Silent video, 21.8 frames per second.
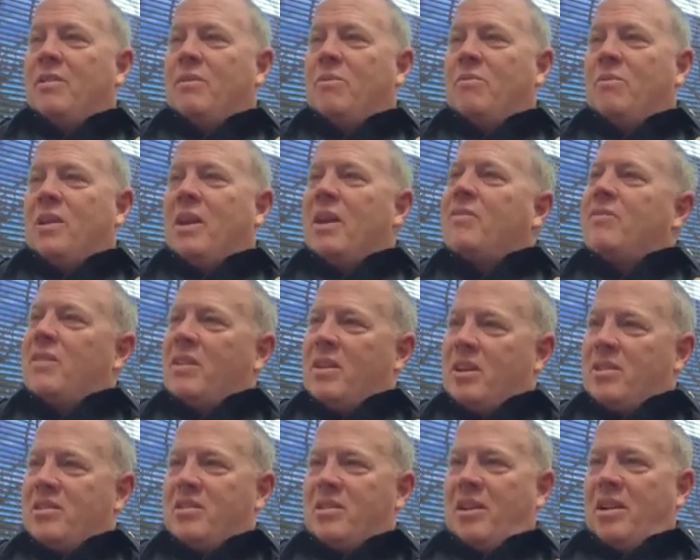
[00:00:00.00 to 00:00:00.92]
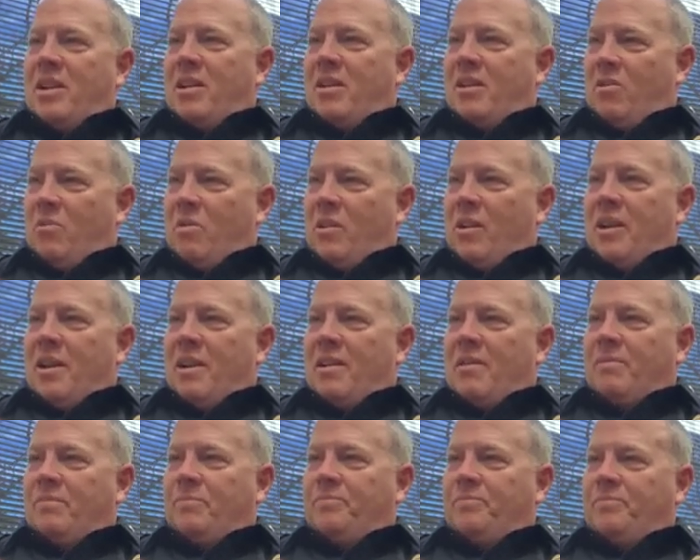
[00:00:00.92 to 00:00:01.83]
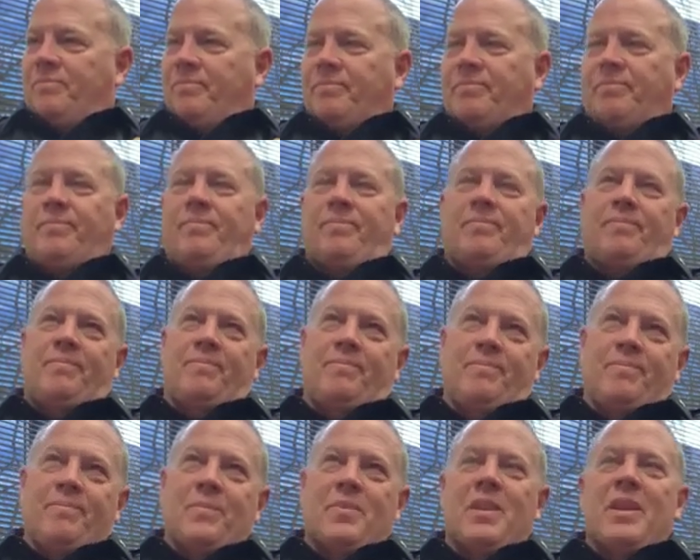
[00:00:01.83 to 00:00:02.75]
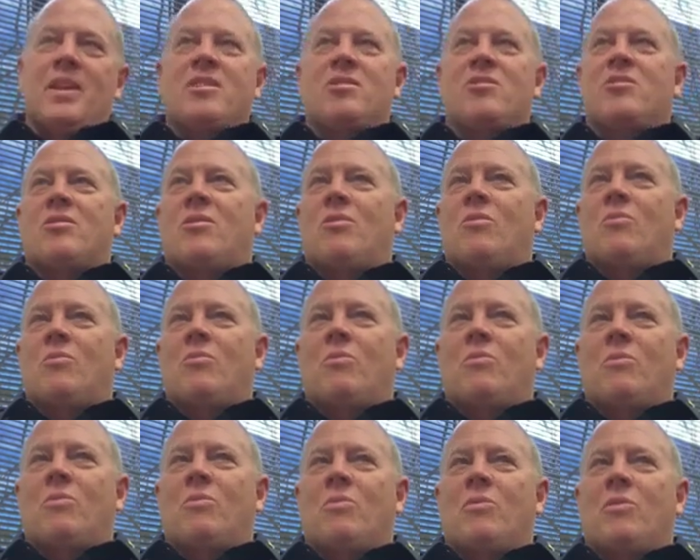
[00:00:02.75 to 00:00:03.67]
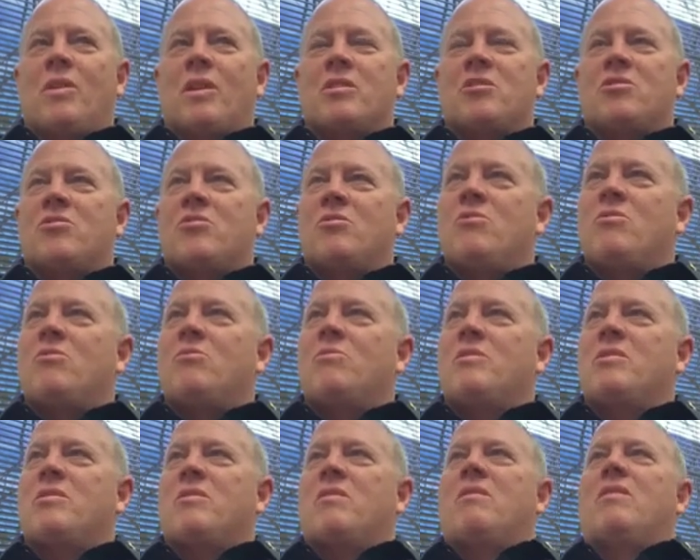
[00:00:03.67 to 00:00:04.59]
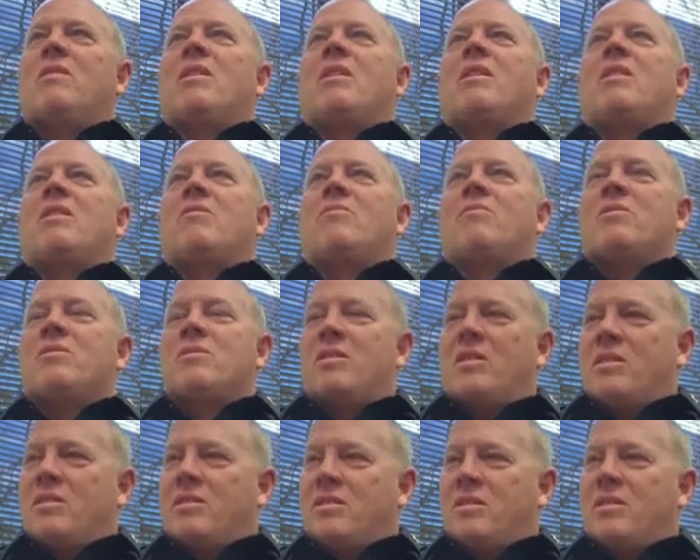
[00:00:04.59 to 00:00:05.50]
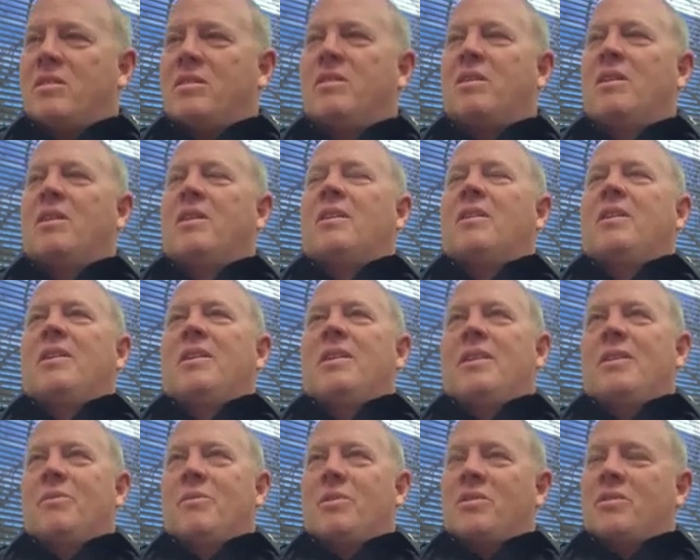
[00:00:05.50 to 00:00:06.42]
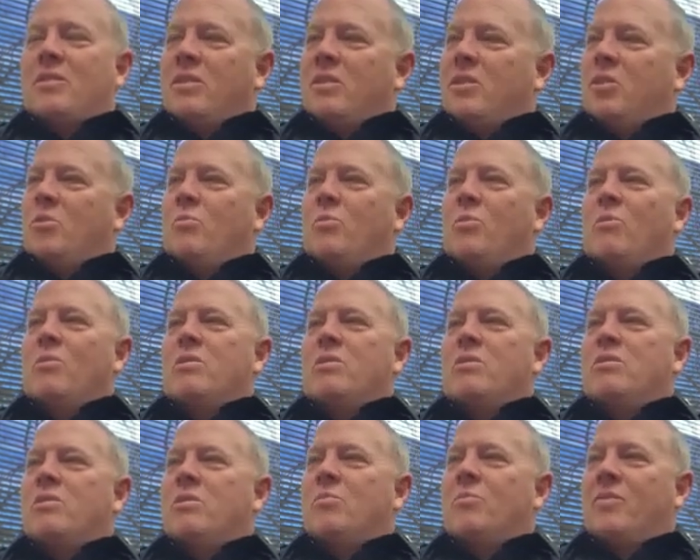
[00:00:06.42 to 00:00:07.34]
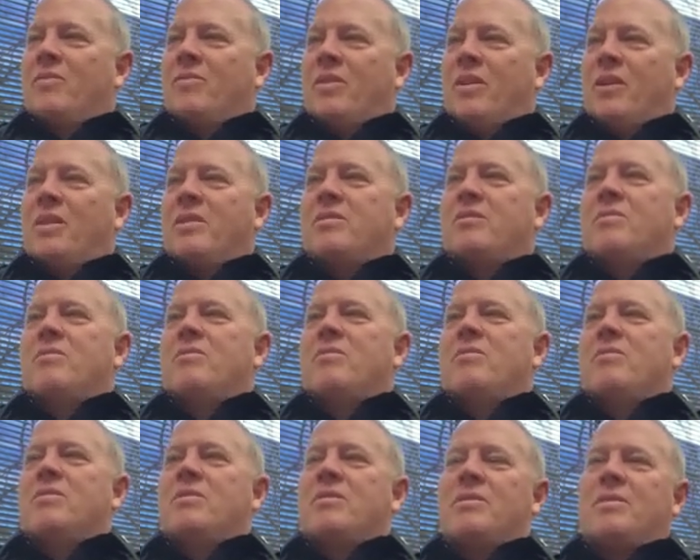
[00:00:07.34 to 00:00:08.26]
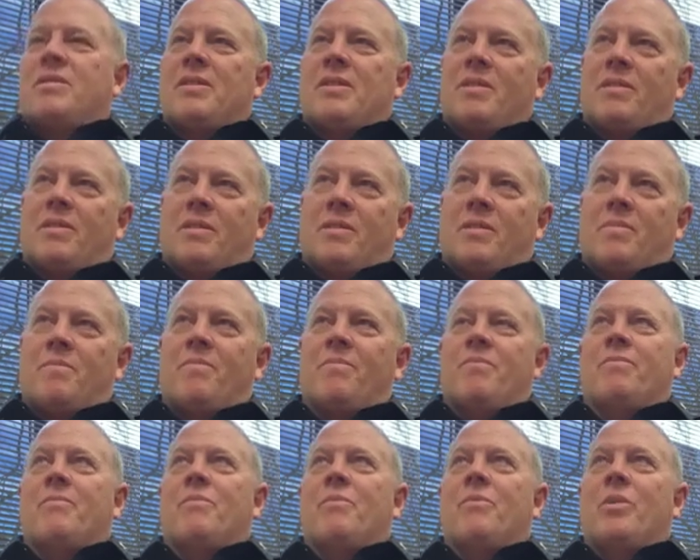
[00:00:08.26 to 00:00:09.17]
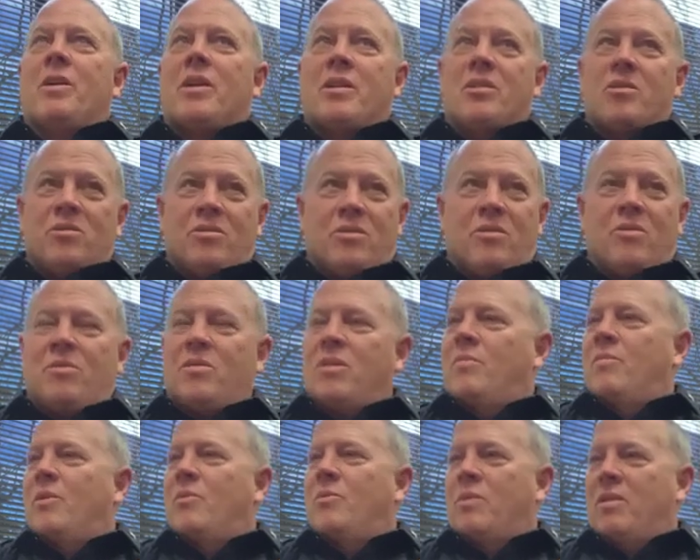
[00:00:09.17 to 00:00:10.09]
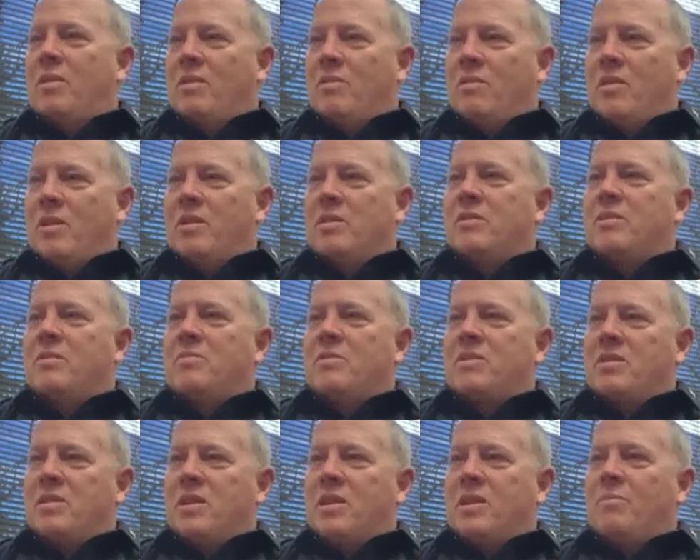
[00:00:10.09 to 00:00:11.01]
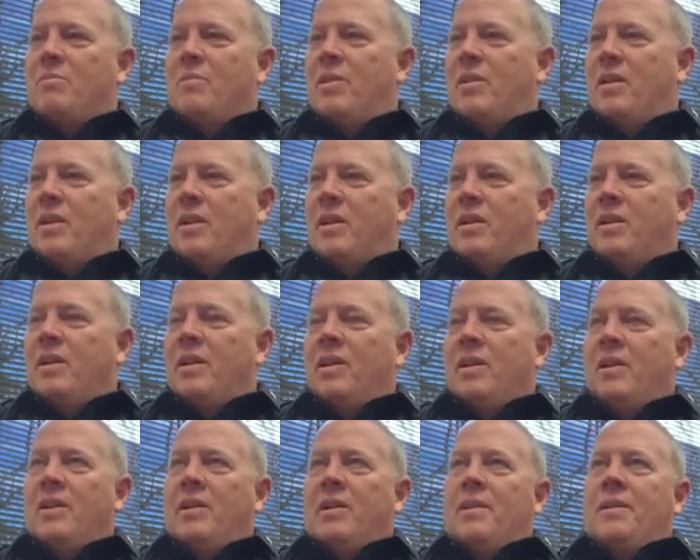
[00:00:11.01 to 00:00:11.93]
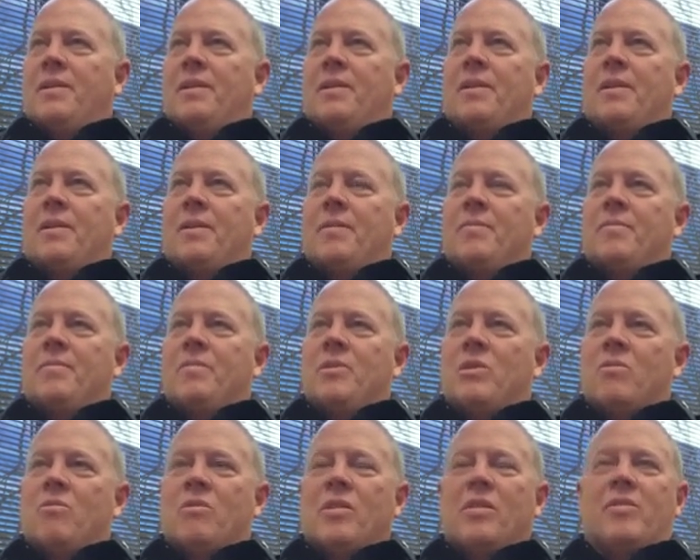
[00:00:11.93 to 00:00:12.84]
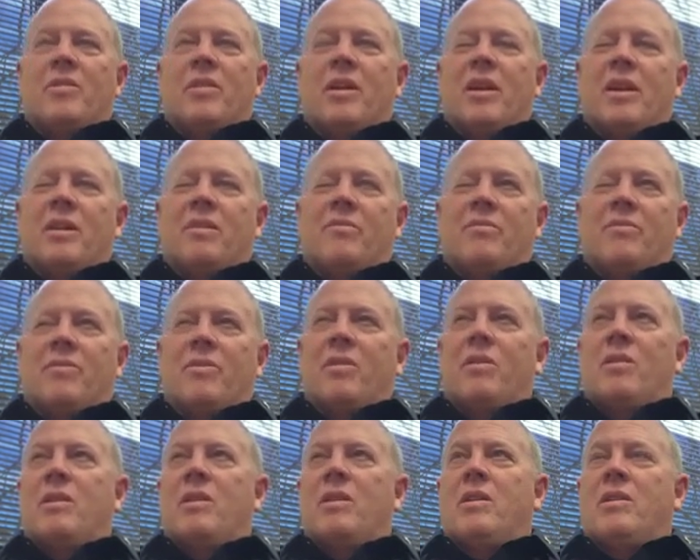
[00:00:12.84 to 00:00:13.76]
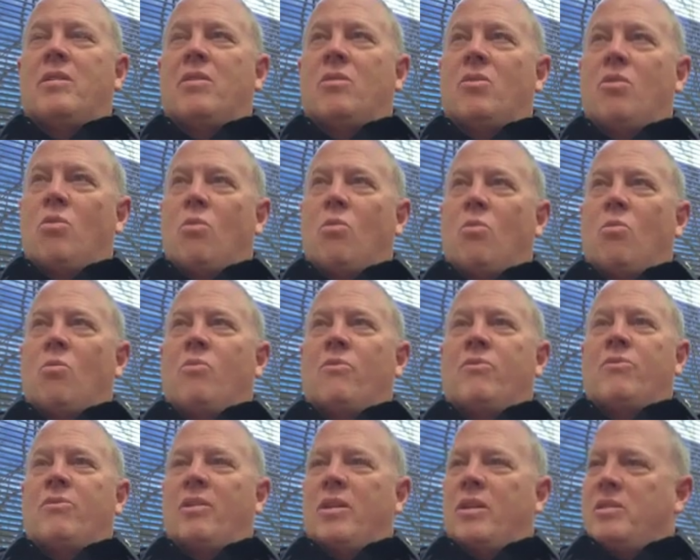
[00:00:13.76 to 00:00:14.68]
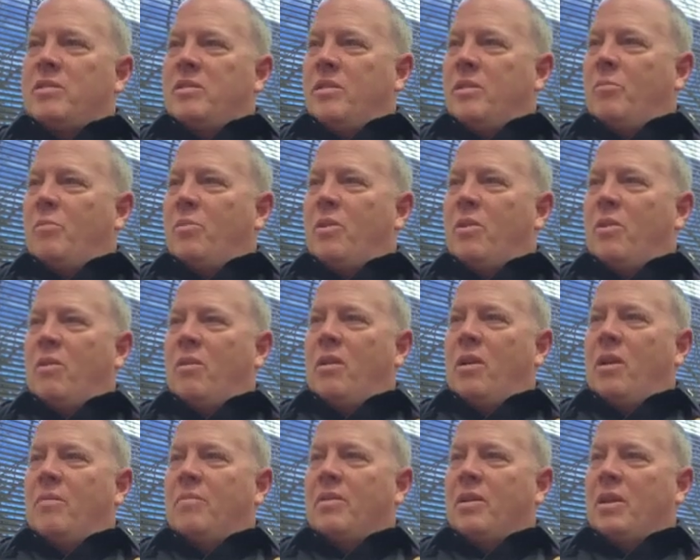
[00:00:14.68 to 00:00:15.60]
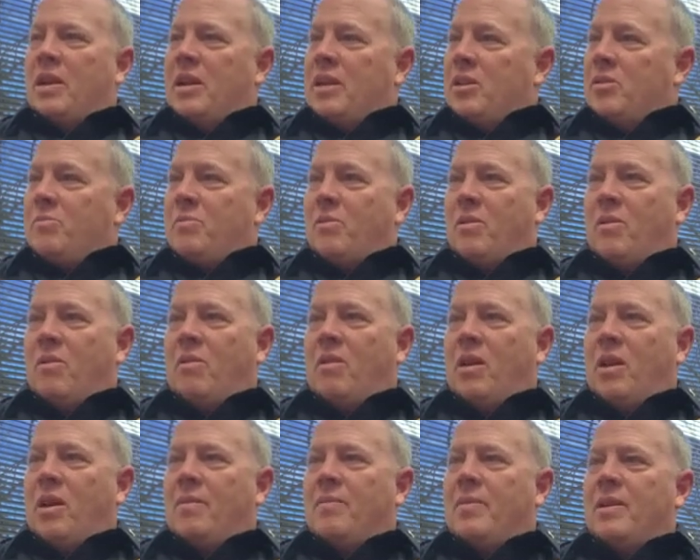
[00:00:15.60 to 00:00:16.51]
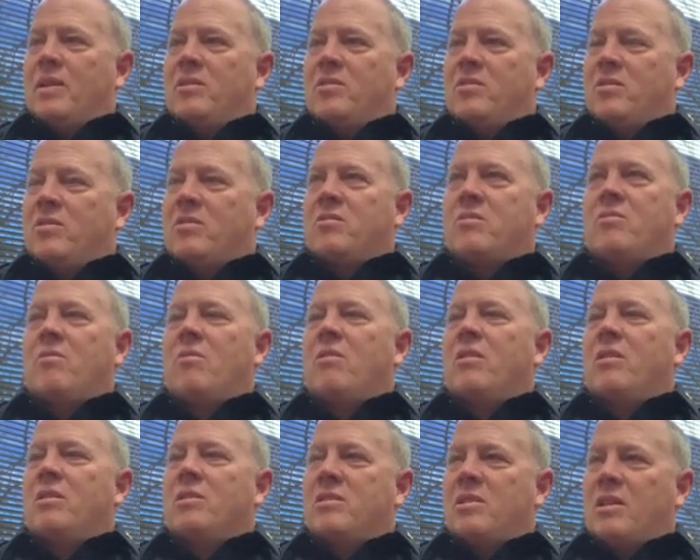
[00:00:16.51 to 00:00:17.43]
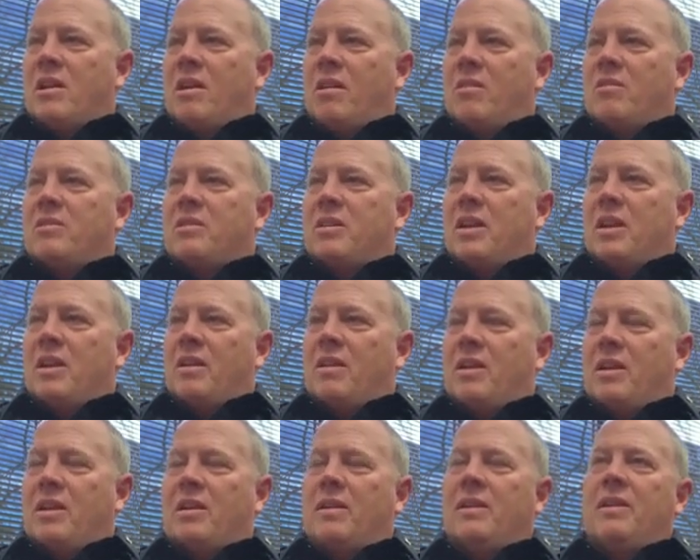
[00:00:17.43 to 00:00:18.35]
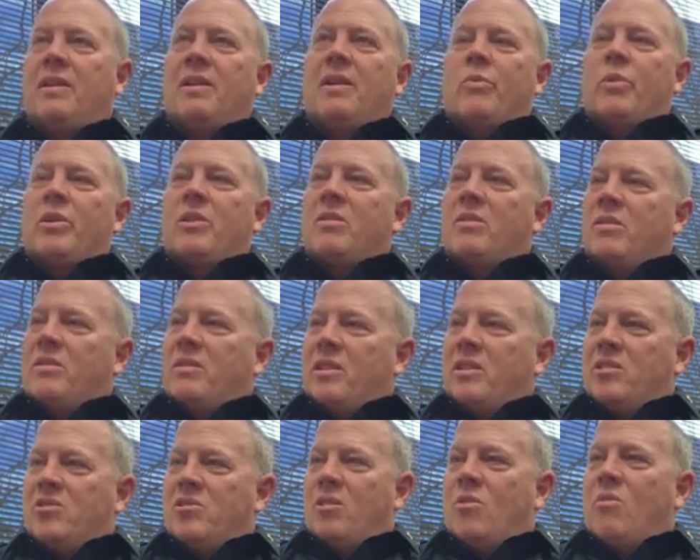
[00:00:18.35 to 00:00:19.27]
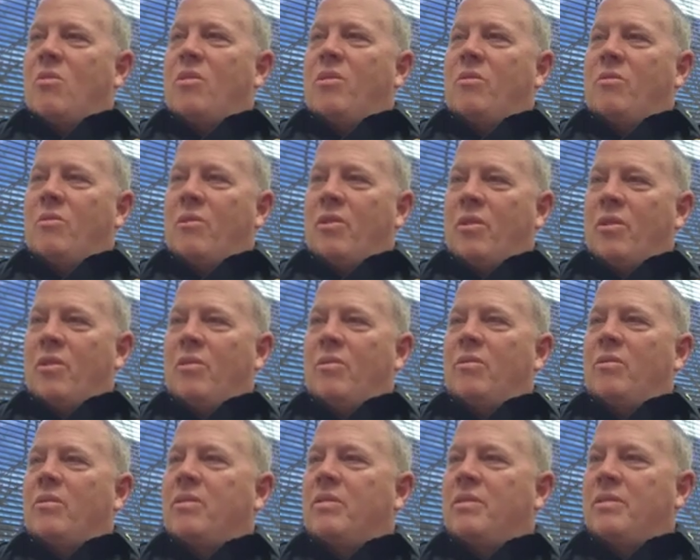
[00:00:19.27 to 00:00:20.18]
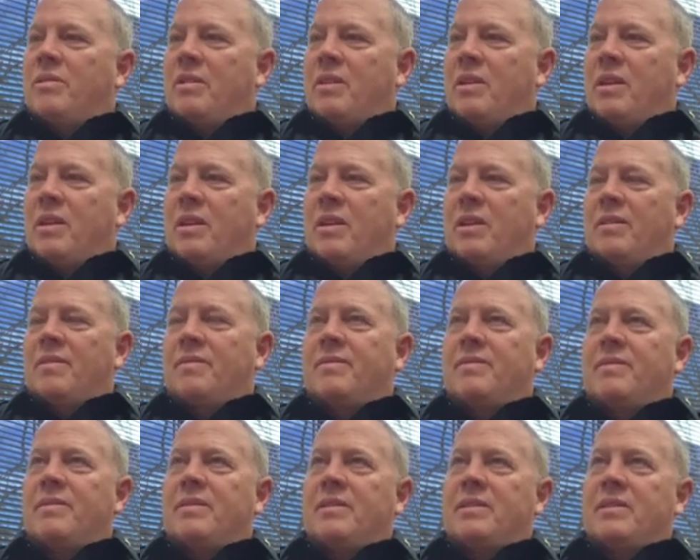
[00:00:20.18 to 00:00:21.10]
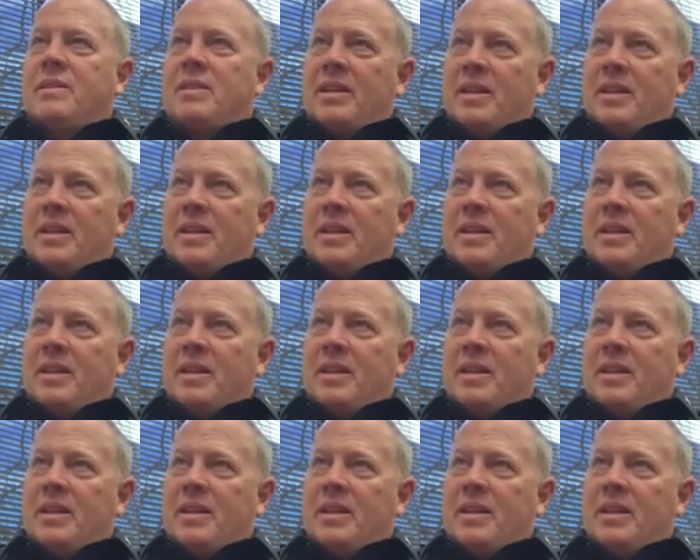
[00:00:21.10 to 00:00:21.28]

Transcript: Right. We have to educate our way out. Right. And so, as soon as we started that conversation, we took it to the board of supervisors. Um, we had to show them that we could raise some seed money. Mm-hmm. Um, New River had a very cool fledgling program. The ACE program had just started in Giles County. We took that show on the road, and mm-hmm.